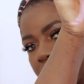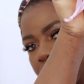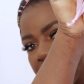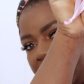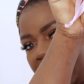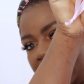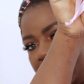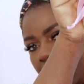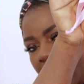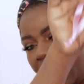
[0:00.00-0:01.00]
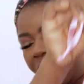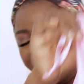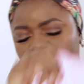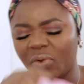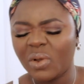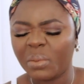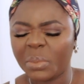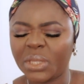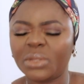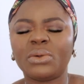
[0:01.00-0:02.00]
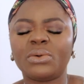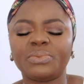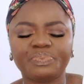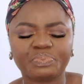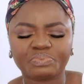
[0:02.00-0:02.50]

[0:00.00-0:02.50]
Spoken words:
to protect your hair from, you know,